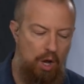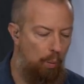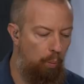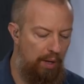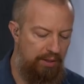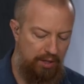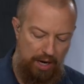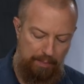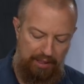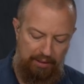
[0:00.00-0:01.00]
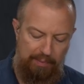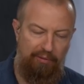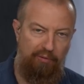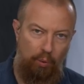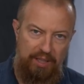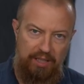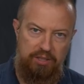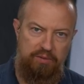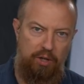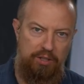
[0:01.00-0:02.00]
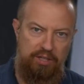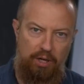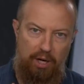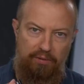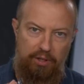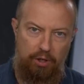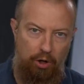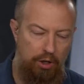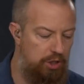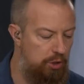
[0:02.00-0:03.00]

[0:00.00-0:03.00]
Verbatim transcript: with copying about 40 gigs of content off of the card